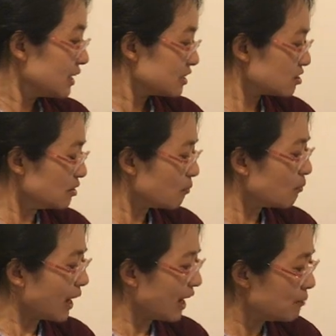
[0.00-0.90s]
So
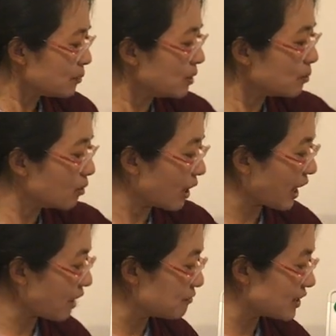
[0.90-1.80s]
why people
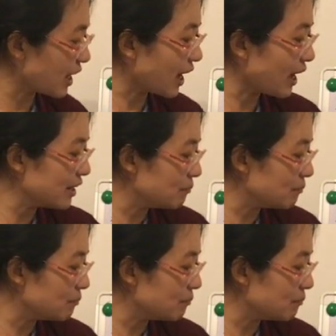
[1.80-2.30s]
have the high